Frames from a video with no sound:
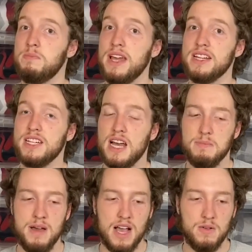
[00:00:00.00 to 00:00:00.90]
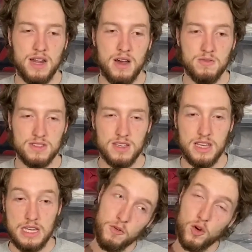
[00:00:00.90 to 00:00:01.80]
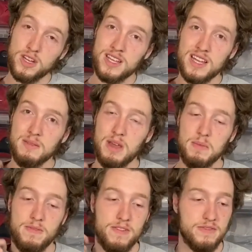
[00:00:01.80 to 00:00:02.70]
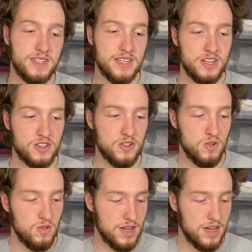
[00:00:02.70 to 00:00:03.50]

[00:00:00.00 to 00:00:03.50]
paycheck back when I was like 14, maybe 15 years old.